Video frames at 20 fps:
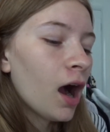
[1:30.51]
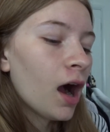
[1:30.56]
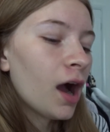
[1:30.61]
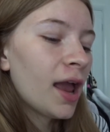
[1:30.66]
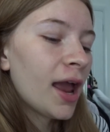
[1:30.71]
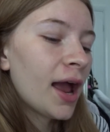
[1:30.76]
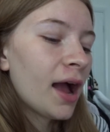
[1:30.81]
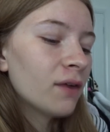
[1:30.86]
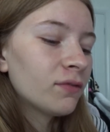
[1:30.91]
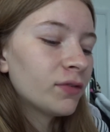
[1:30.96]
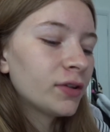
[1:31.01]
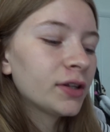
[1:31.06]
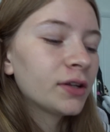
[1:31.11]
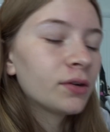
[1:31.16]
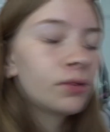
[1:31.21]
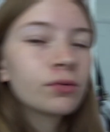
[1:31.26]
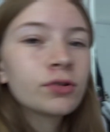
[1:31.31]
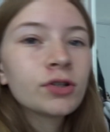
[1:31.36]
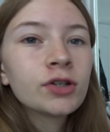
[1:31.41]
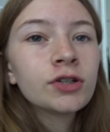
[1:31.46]
I have a
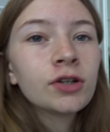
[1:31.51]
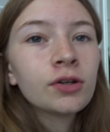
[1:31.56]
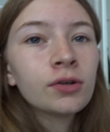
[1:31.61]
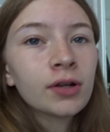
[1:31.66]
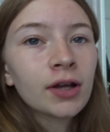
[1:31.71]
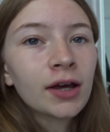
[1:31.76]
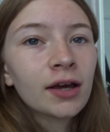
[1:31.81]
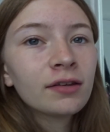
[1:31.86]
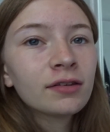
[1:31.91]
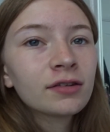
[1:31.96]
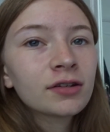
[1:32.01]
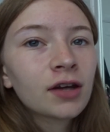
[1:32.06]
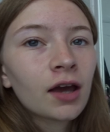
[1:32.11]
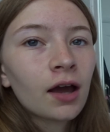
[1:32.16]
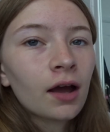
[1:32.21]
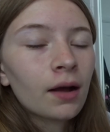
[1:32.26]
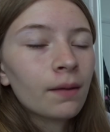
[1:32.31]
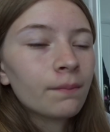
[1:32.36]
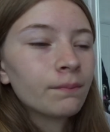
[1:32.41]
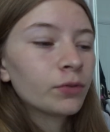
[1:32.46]
little to-do list
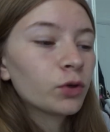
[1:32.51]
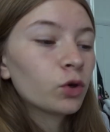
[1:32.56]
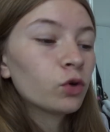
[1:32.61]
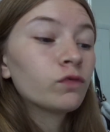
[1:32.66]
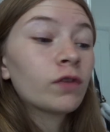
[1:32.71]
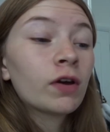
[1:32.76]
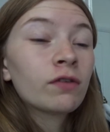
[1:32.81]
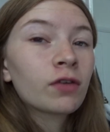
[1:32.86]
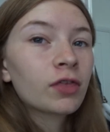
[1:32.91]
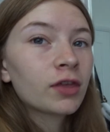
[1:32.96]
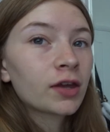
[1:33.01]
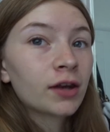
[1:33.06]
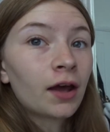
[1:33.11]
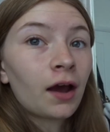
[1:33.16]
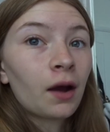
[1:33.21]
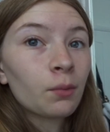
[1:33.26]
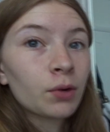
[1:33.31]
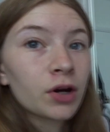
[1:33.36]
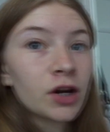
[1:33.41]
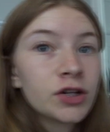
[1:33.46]
of everything
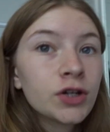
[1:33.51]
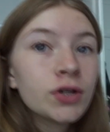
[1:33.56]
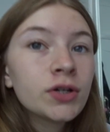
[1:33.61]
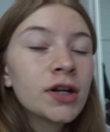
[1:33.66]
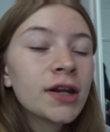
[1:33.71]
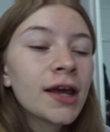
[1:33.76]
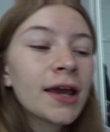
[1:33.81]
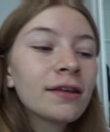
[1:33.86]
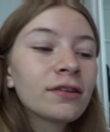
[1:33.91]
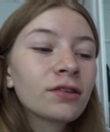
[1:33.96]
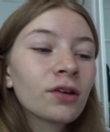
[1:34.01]
that I want to do today.